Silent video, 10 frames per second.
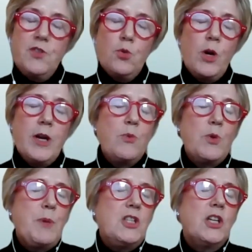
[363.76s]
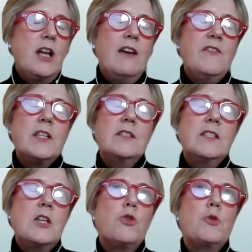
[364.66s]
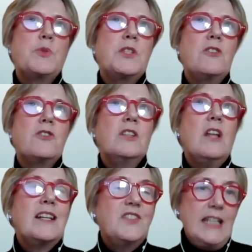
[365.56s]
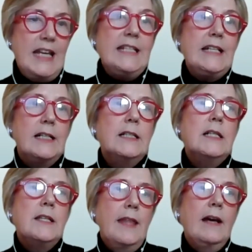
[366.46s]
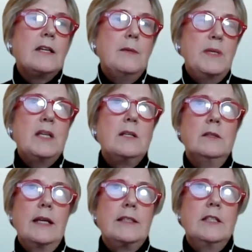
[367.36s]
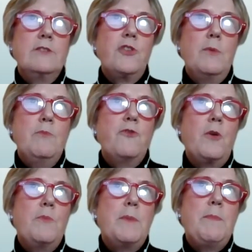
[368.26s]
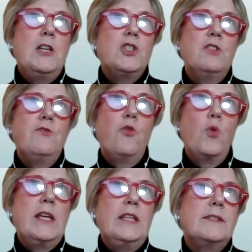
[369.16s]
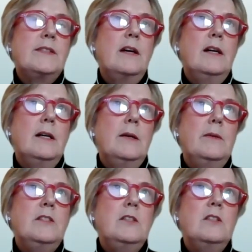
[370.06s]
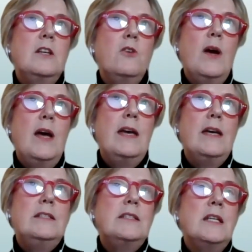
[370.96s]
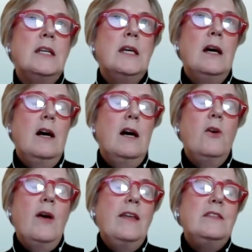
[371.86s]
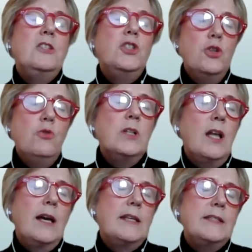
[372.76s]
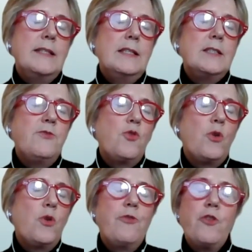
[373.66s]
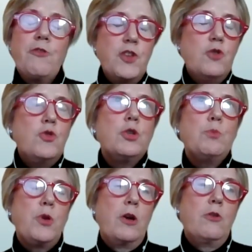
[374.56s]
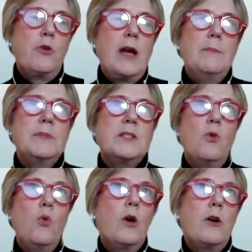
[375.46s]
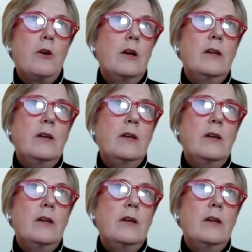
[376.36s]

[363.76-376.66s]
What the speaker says: if you're working with patient advocacy groups, there's a lot of data that can be collected from the patient voice, and utilize this for future programs or